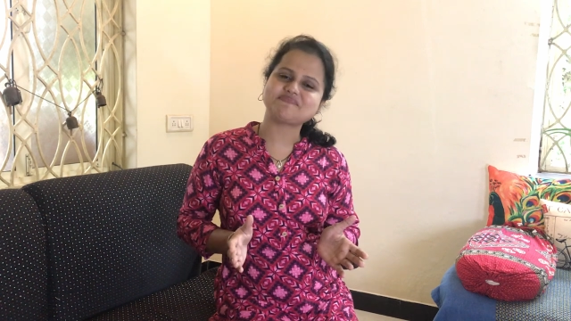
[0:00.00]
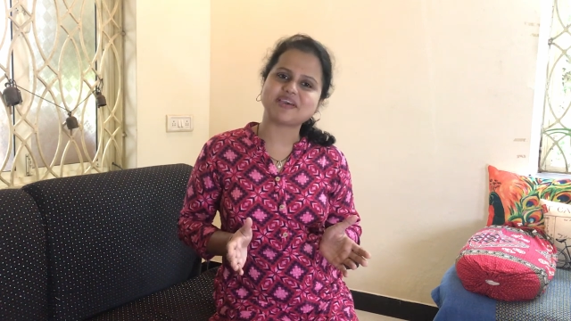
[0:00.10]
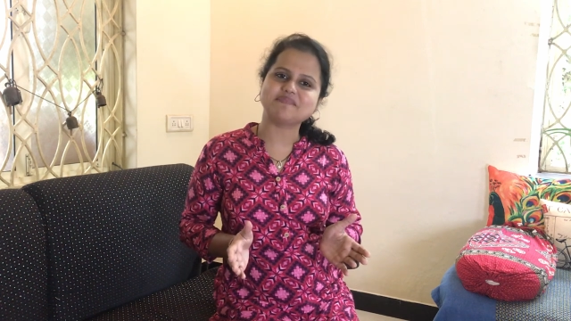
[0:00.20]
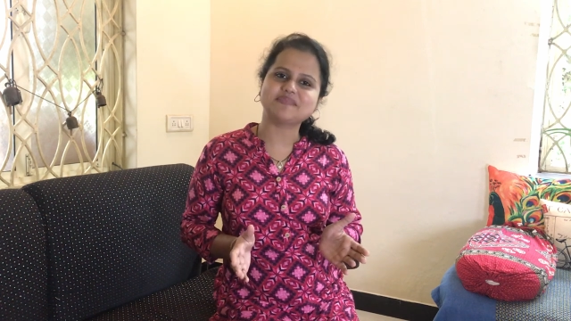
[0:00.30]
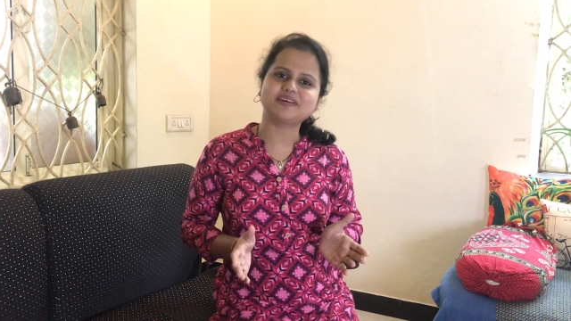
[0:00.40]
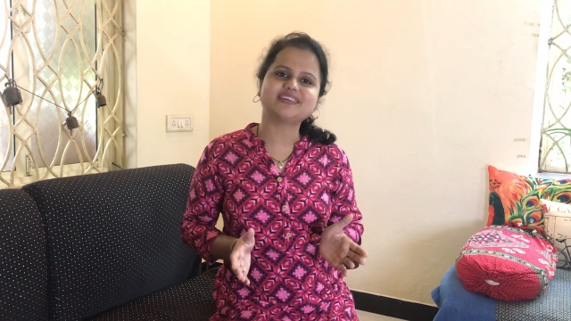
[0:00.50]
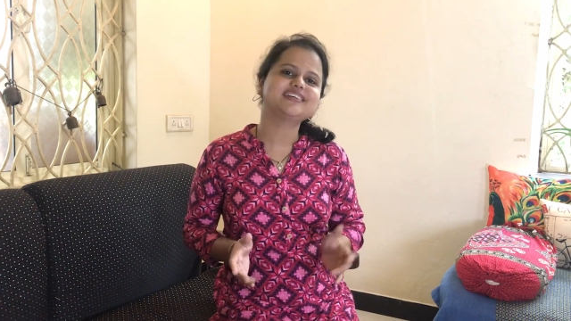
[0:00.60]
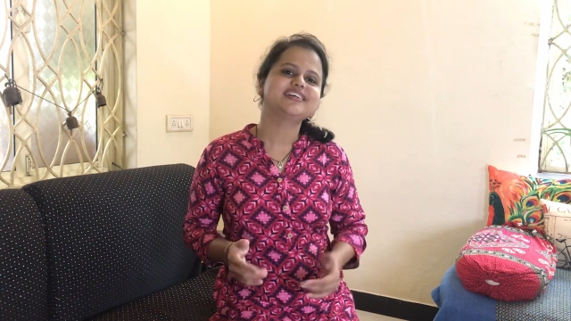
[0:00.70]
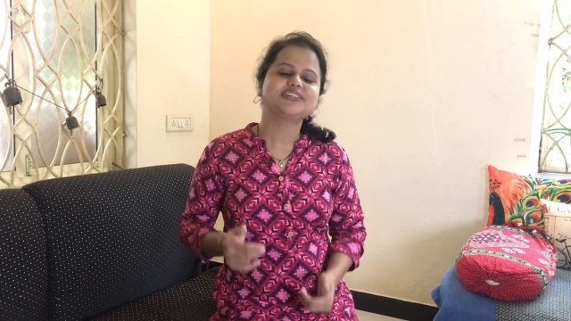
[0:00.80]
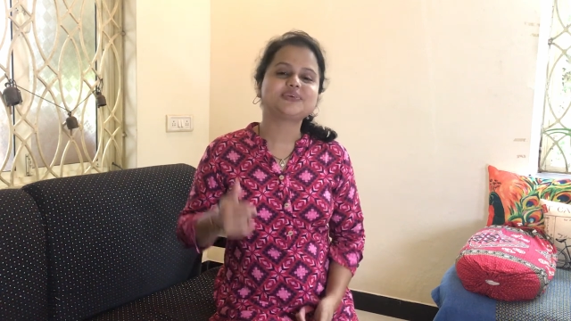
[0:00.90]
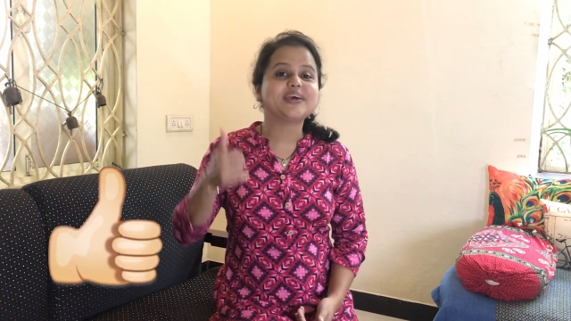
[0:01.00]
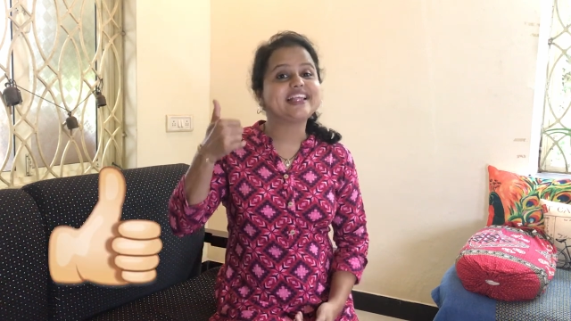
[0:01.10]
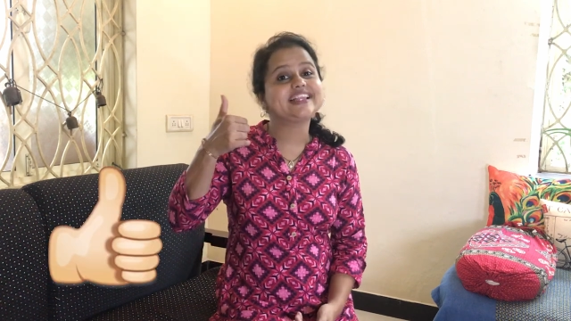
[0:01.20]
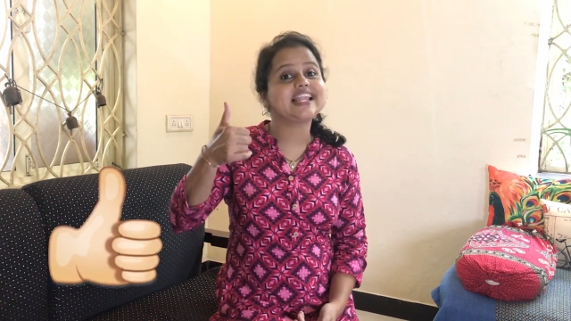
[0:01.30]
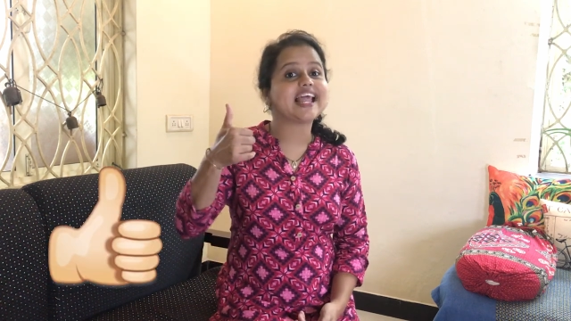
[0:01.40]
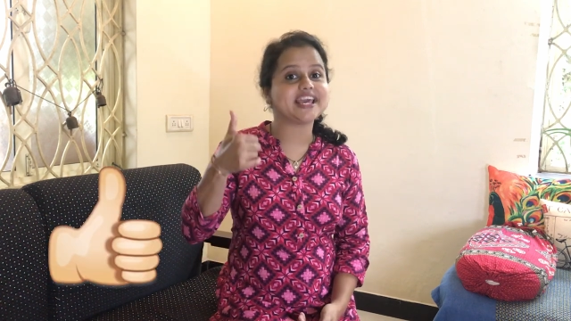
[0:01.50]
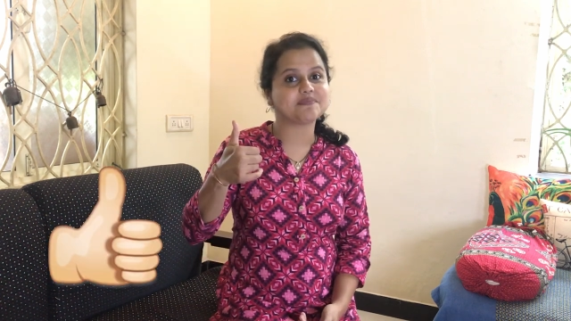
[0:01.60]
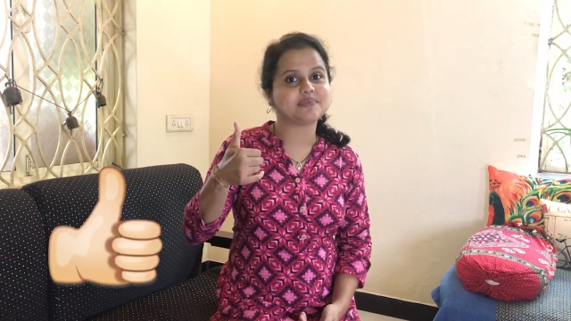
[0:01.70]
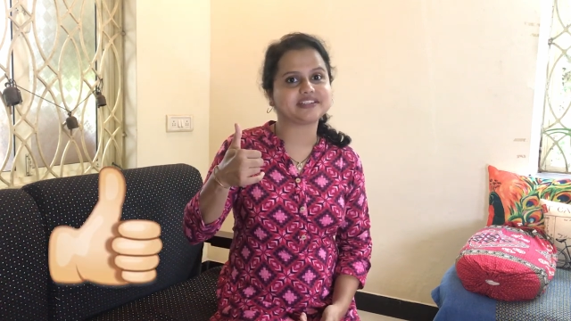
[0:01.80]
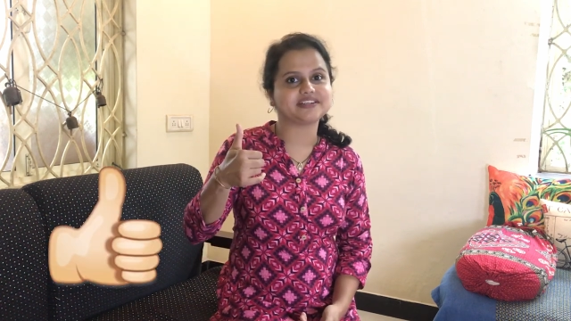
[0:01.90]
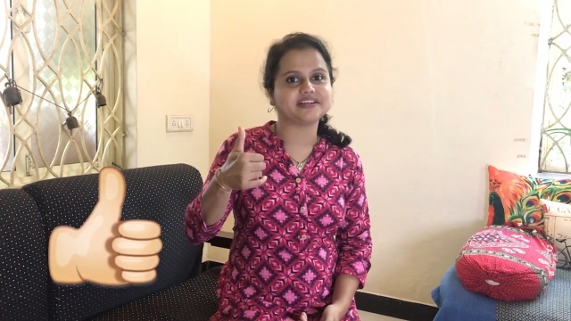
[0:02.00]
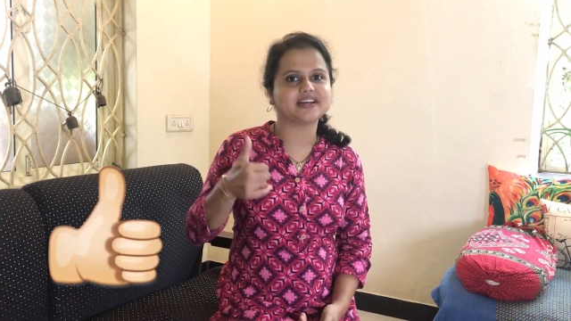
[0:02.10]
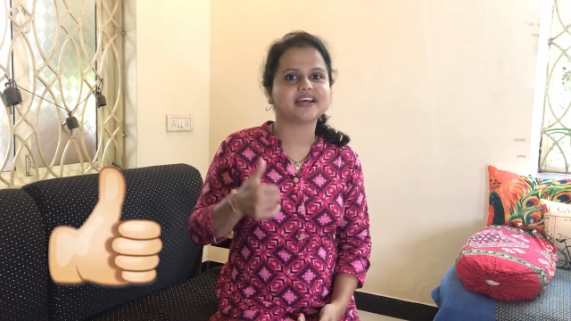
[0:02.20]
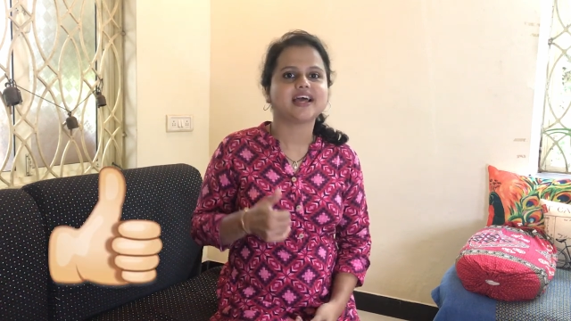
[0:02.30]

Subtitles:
remember to hit the like button.